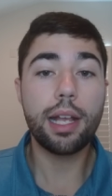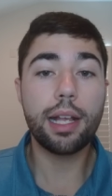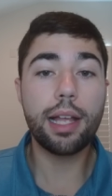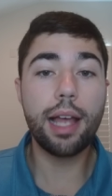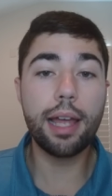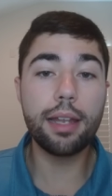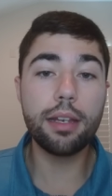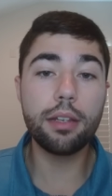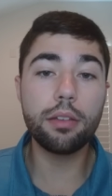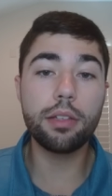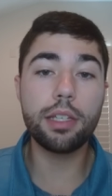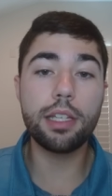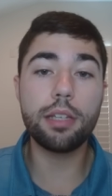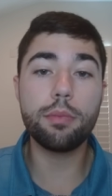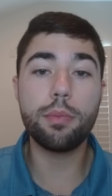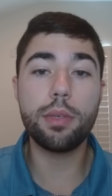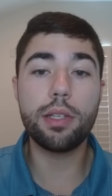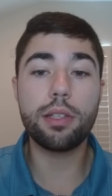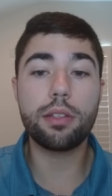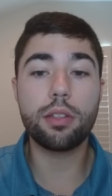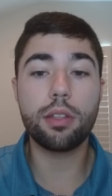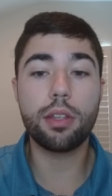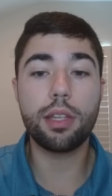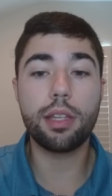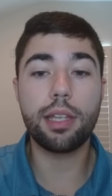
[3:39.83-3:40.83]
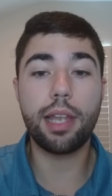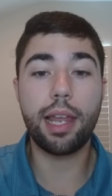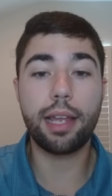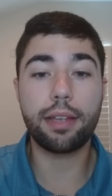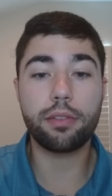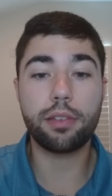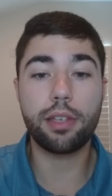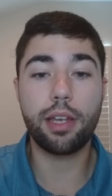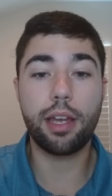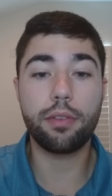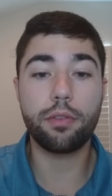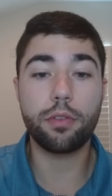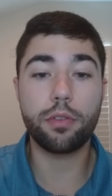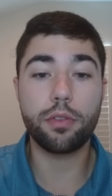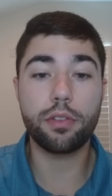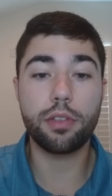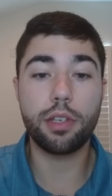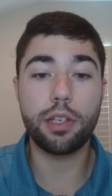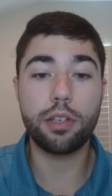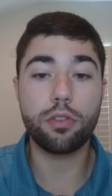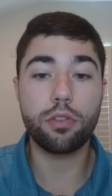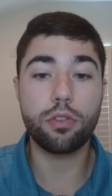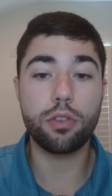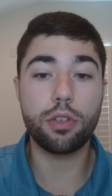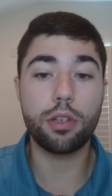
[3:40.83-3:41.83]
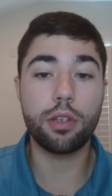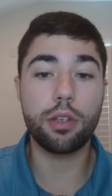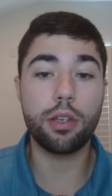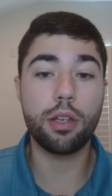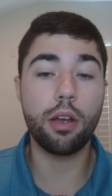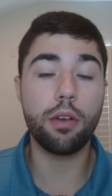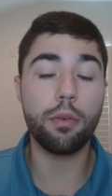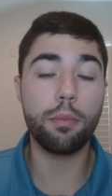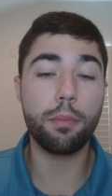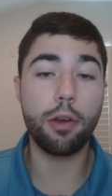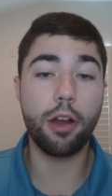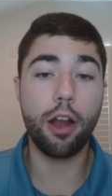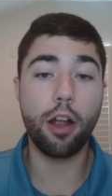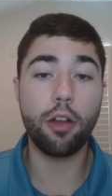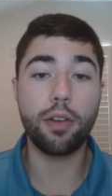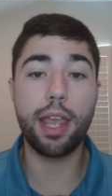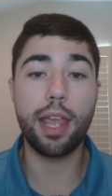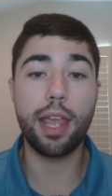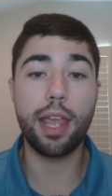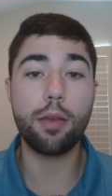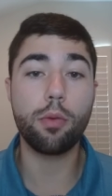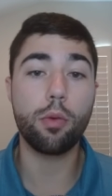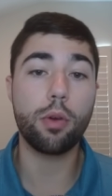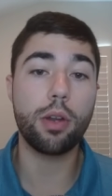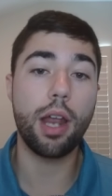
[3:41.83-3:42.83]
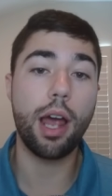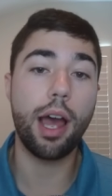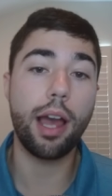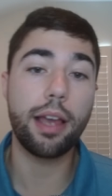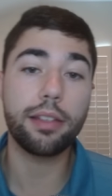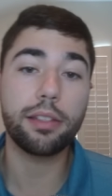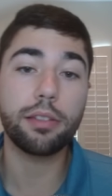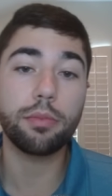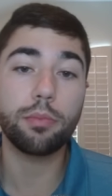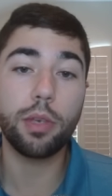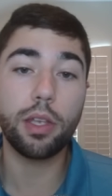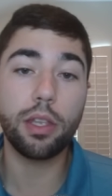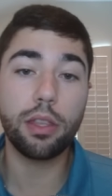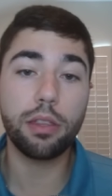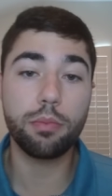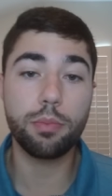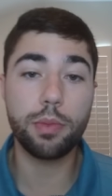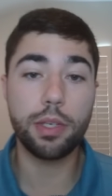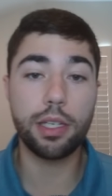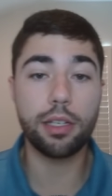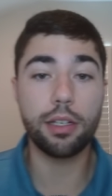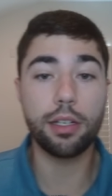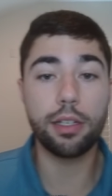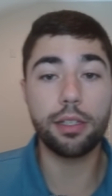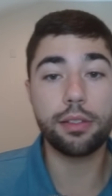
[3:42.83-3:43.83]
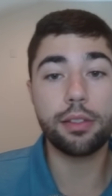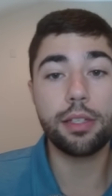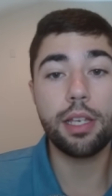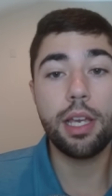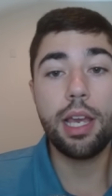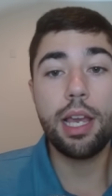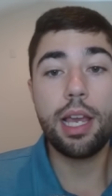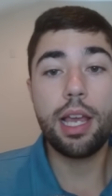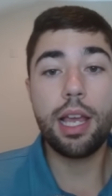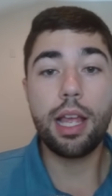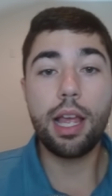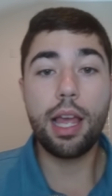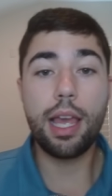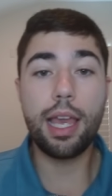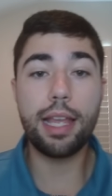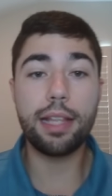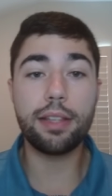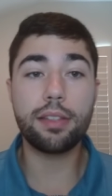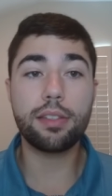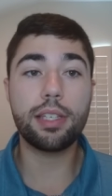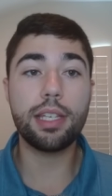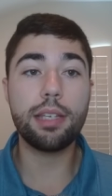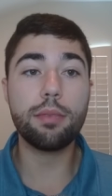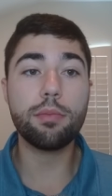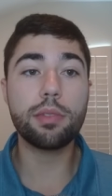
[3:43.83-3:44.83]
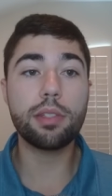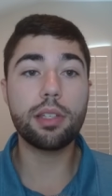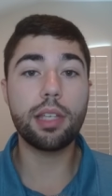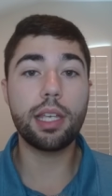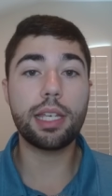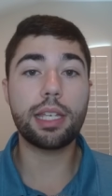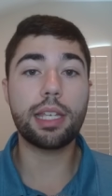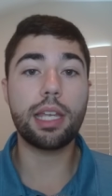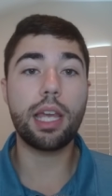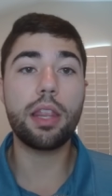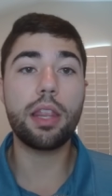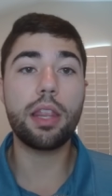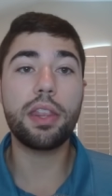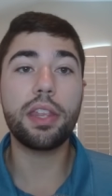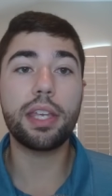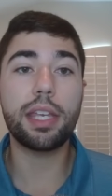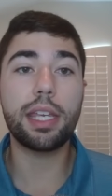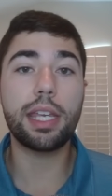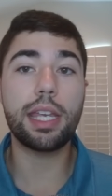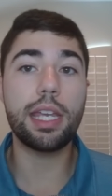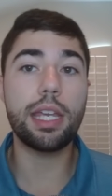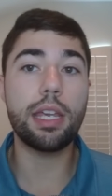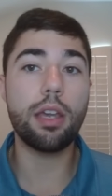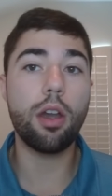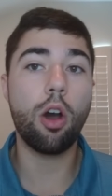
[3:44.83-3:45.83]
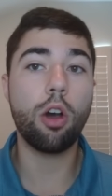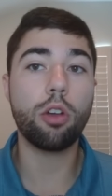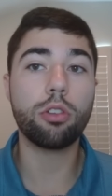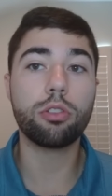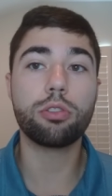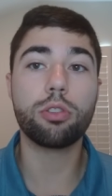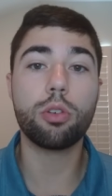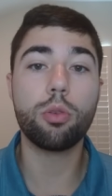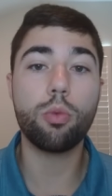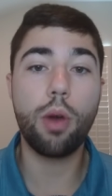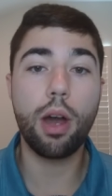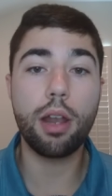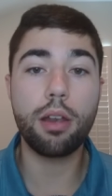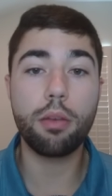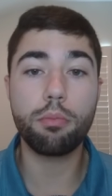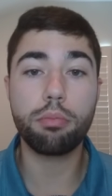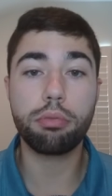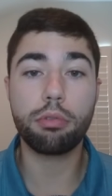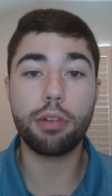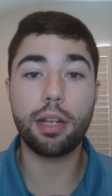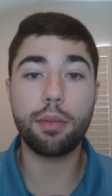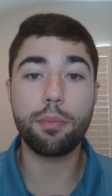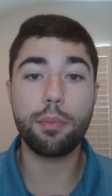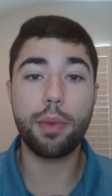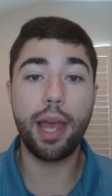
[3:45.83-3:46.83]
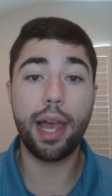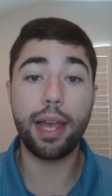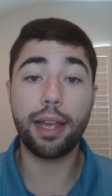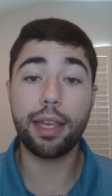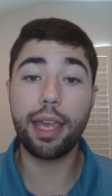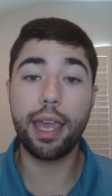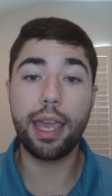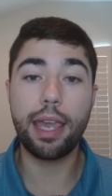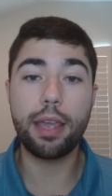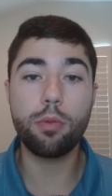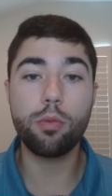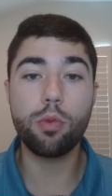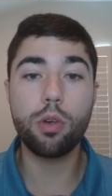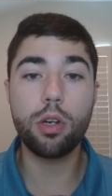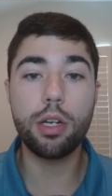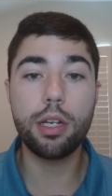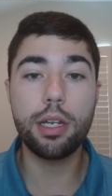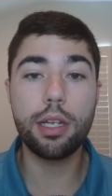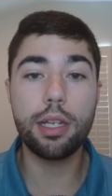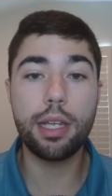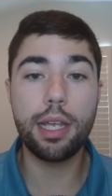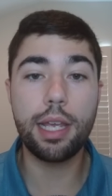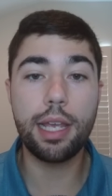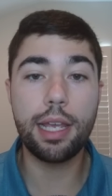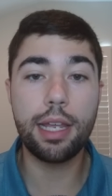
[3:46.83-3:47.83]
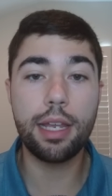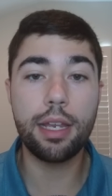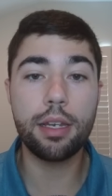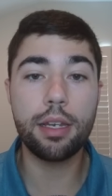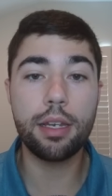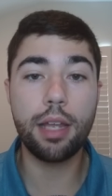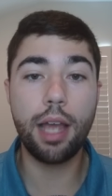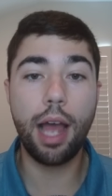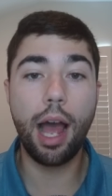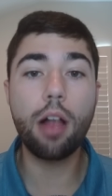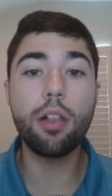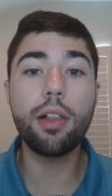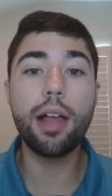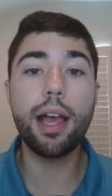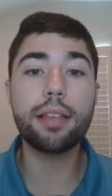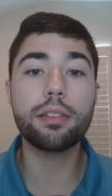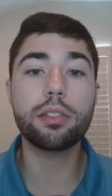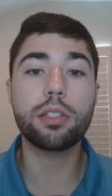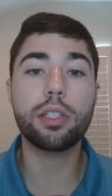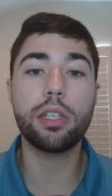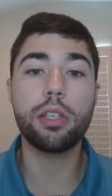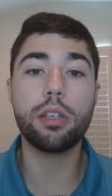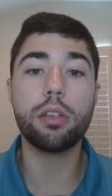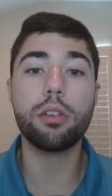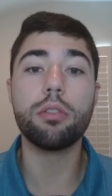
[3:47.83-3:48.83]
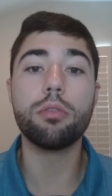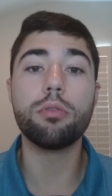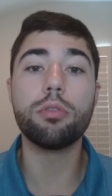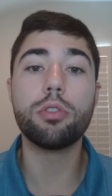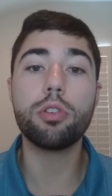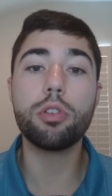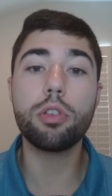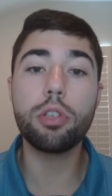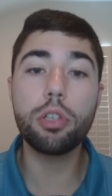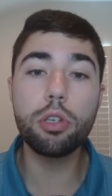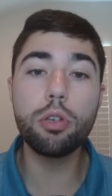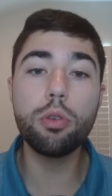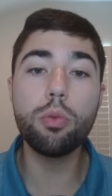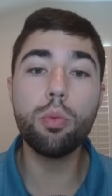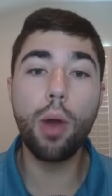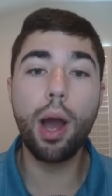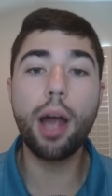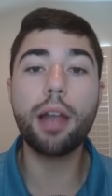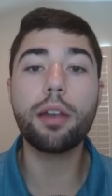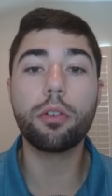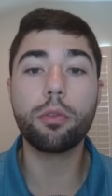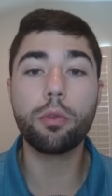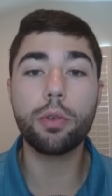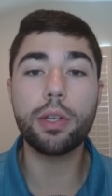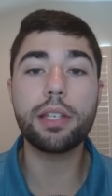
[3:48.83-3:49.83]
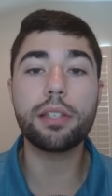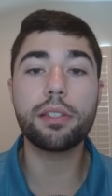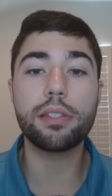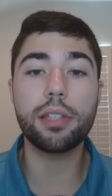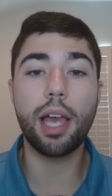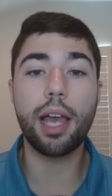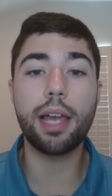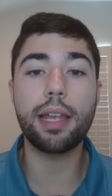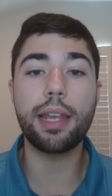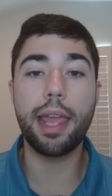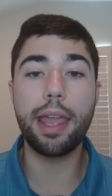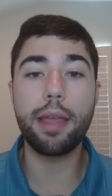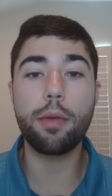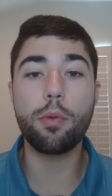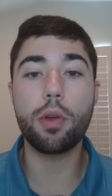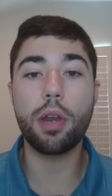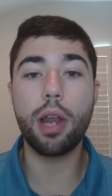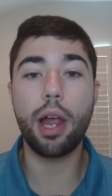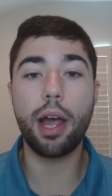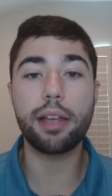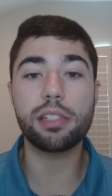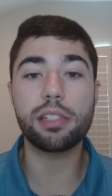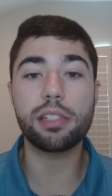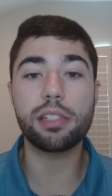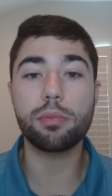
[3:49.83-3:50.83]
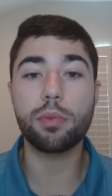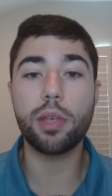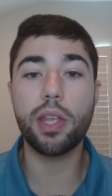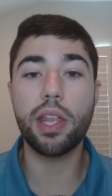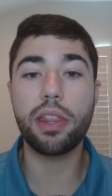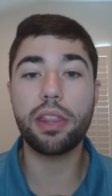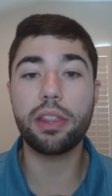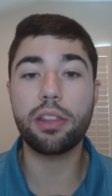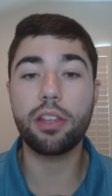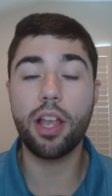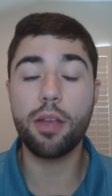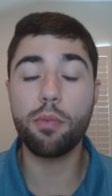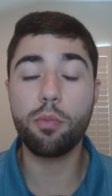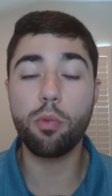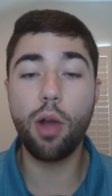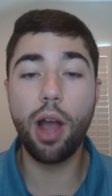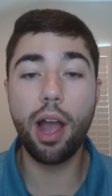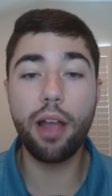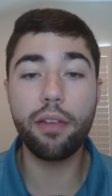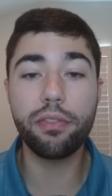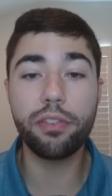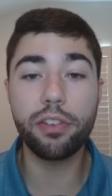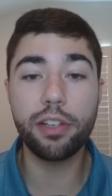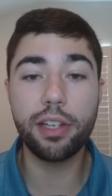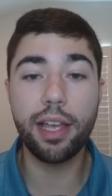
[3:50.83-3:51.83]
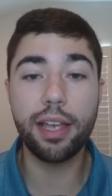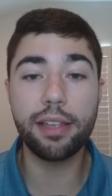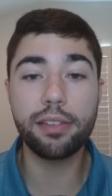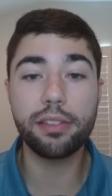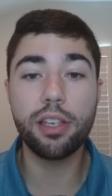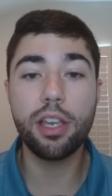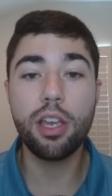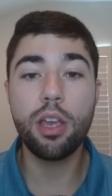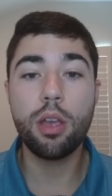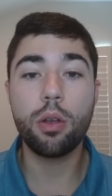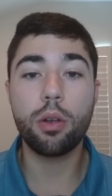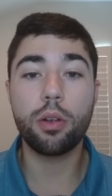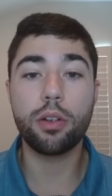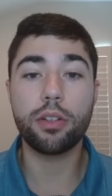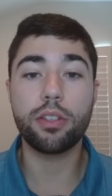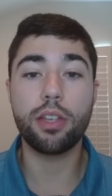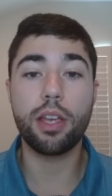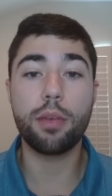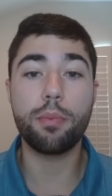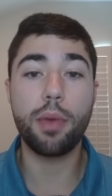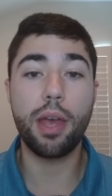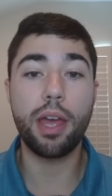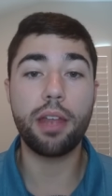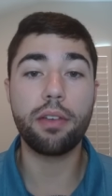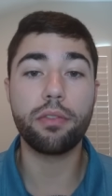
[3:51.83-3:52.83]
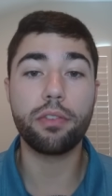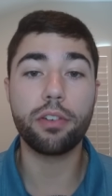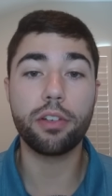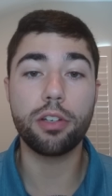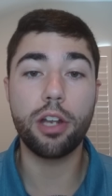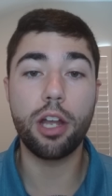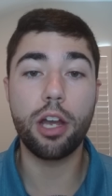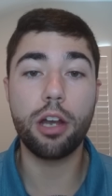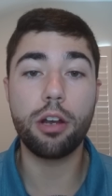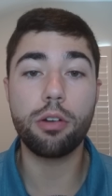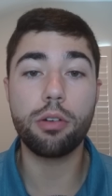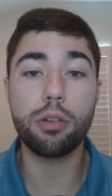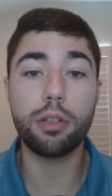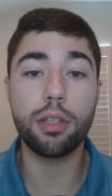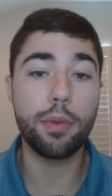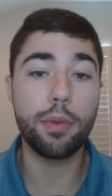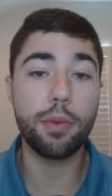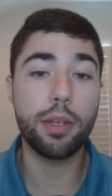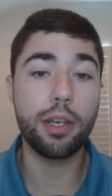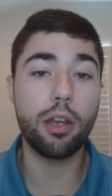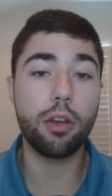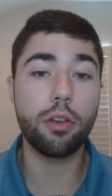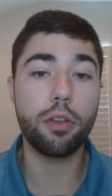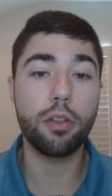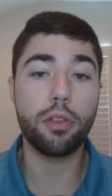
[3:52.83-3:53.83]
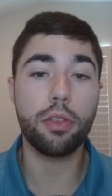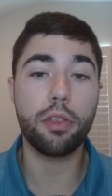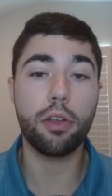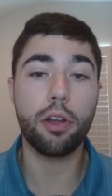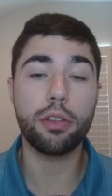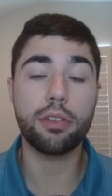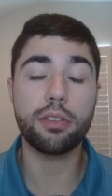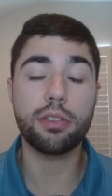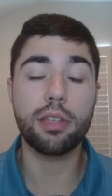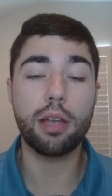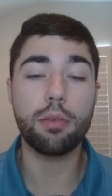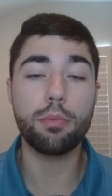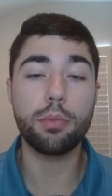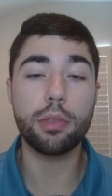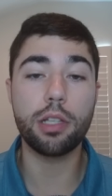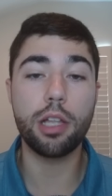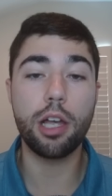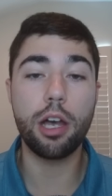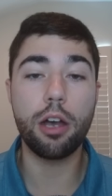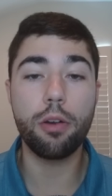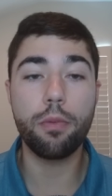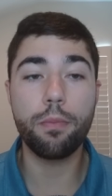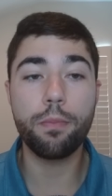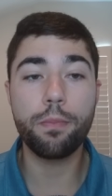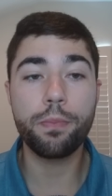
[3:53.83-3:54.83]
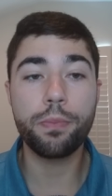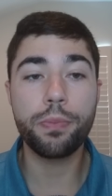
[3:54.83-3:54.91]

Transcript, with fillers: kind of lead me to the next conversation around Haywood Highsmith, because it seems like the Heat also want to bring back Haywood, and I'll ask you, do you want to re-sign Haywood Highsmith? Type Y for yes or type N for no. Let me know your thoughts down below.